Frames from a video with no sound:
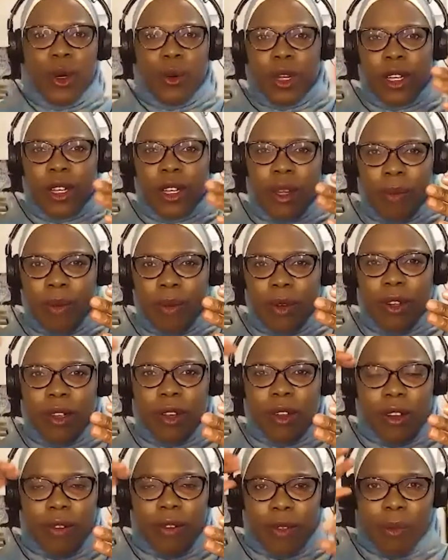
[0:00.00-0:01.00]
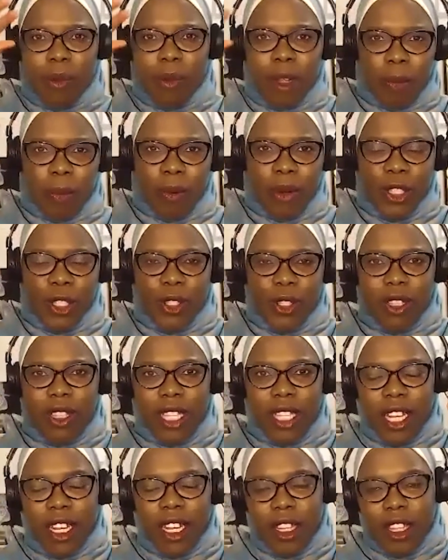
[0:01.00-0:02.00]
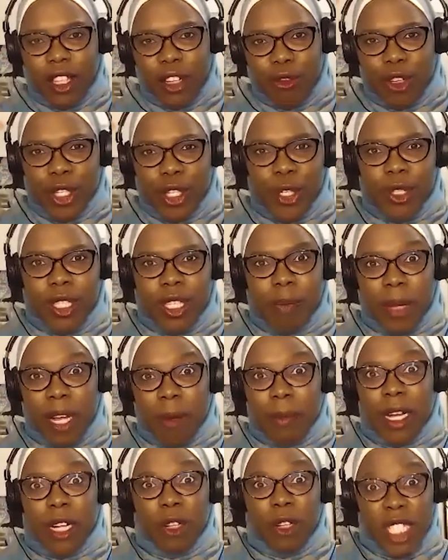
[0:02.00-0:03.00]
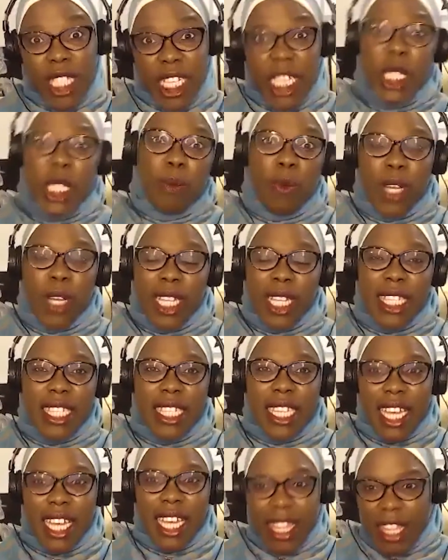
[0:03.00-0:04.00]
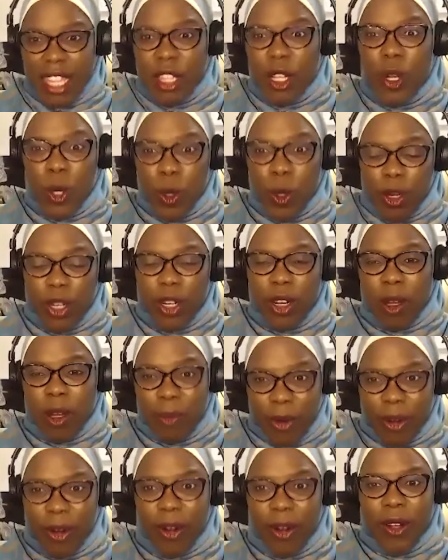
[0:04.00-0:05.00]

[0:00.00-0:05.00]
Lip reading: number of the blood pressure, they reduced it by about 6 points. And then the lower number.